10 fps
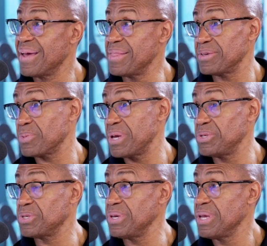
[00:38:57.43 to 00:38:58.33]
That's why you
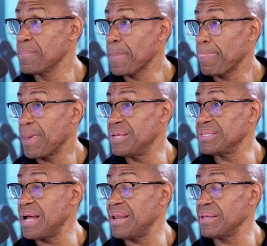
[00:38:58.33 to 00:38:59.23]
see, it's
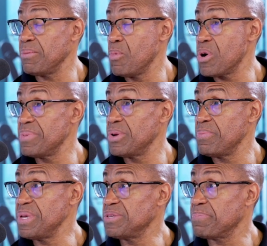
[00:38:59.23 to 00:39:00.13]
not like the morbid
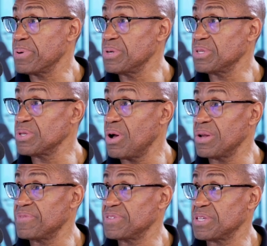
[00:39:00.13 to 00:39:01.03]
obese person
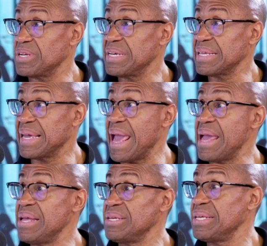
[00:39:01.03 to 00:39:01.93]
all of a sudden
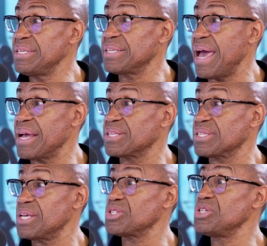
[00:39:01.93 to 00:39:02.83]
gain these
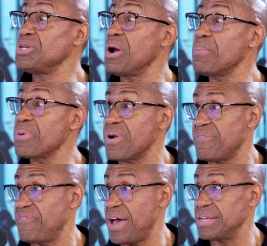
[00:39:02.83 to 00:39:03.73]
excess number of
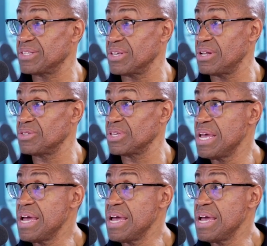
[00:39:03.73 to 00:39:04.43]
fat cells.